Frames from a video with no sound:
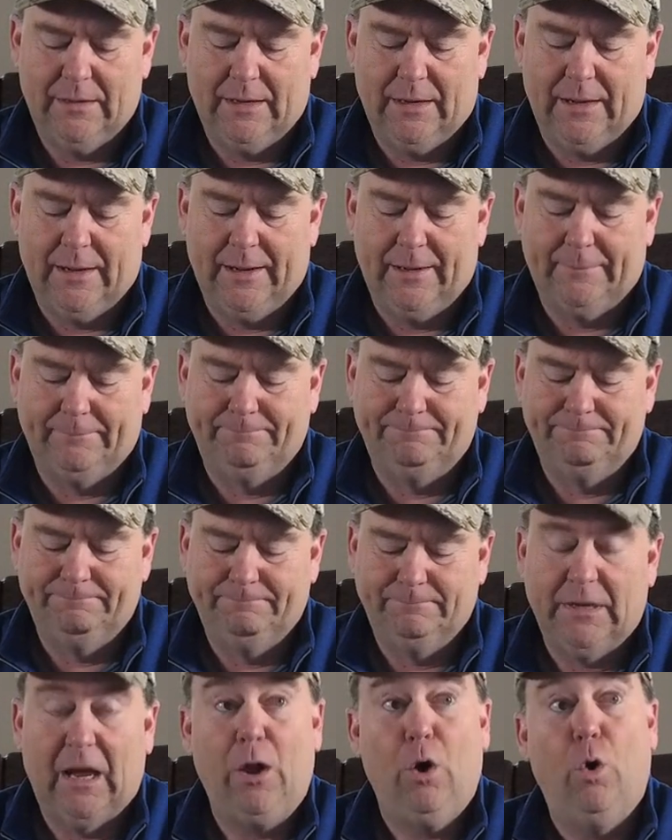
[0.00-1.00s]
Um,
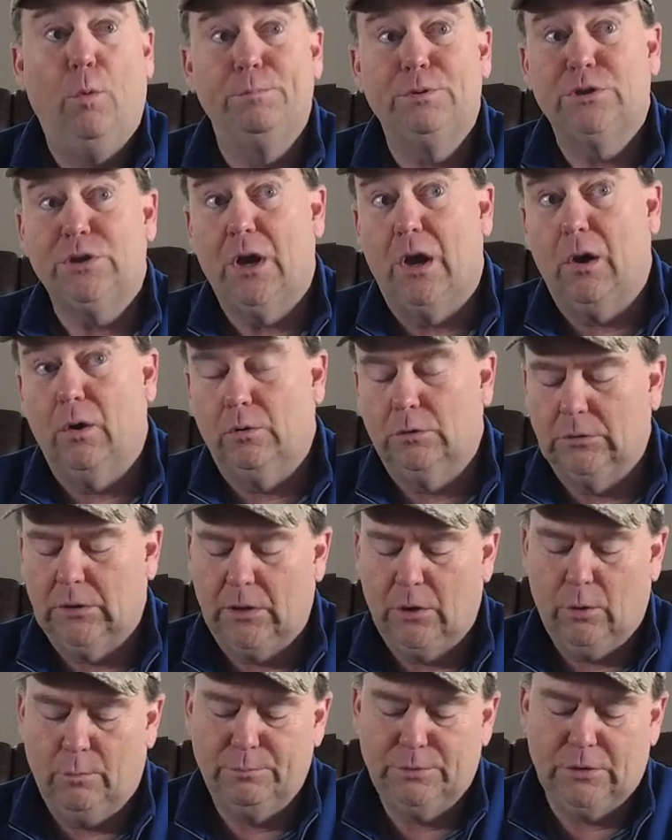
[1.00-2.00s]
I hope so.
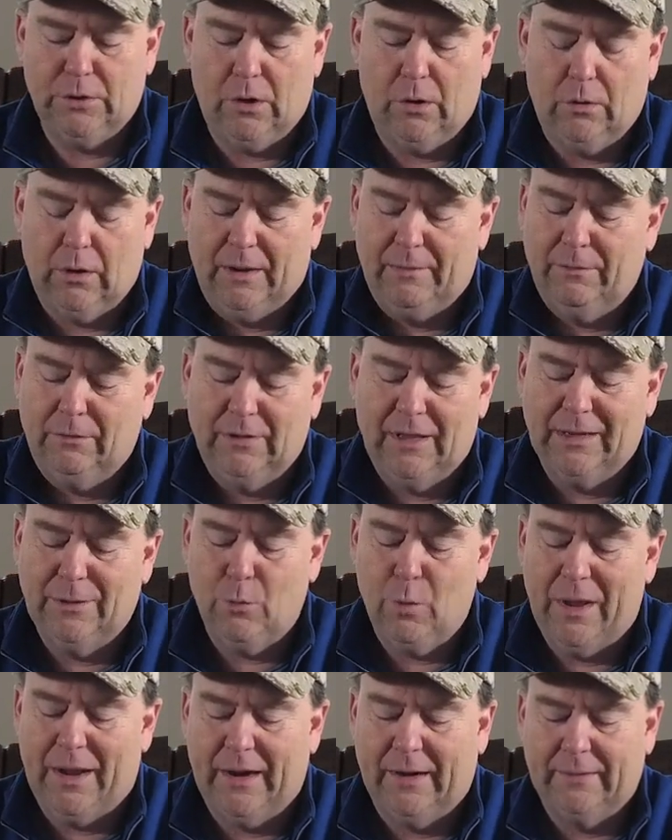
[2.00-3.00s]
I hope so. I don't
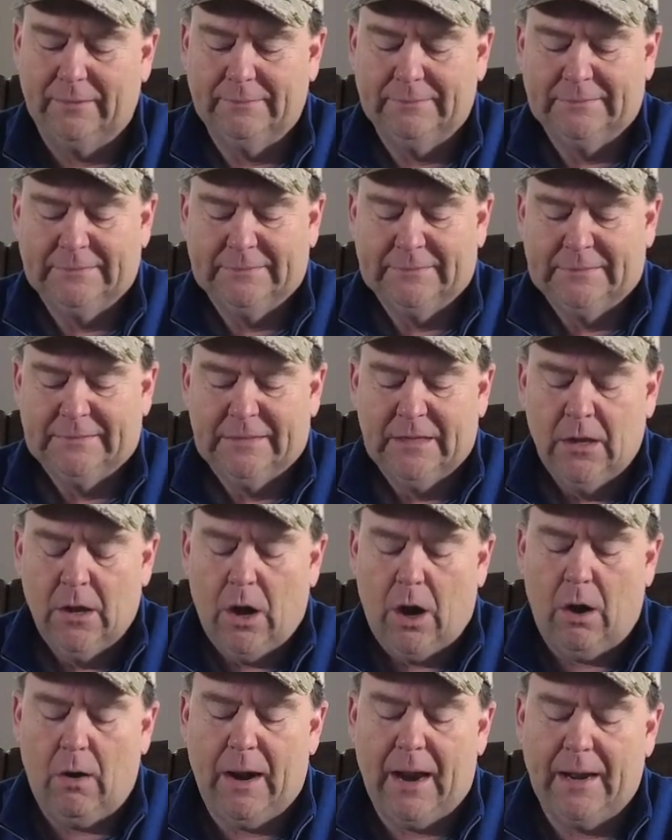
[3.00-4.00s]
like winter.
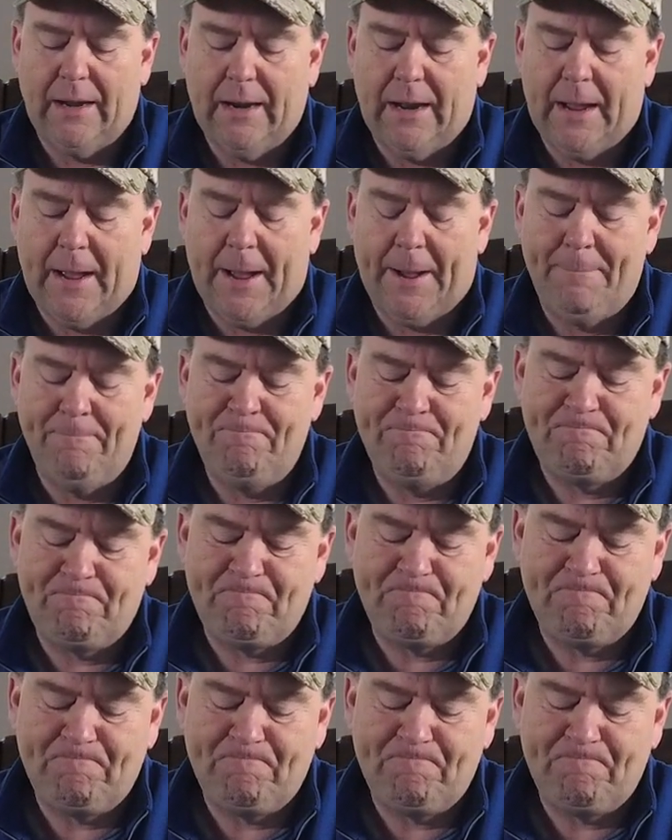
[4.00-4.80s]
All right. Um,